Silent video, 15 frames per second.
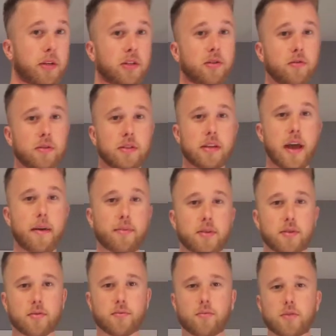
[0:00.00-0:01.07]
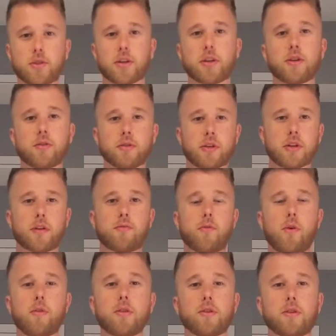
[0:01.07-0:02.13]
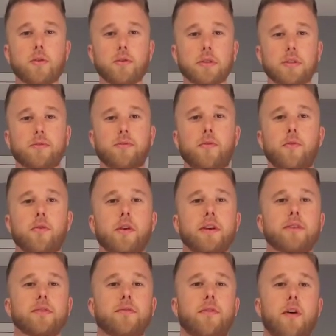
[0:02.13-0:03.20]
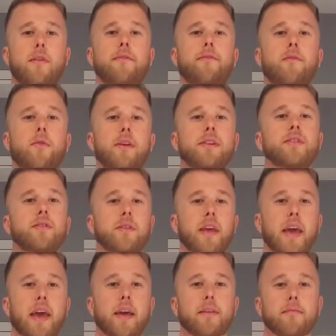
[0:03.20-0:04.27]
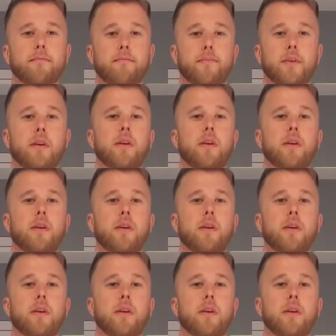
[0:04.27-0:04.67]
to be two steps. What you're going to do is you're going to roll the shoulders as far forward as you can,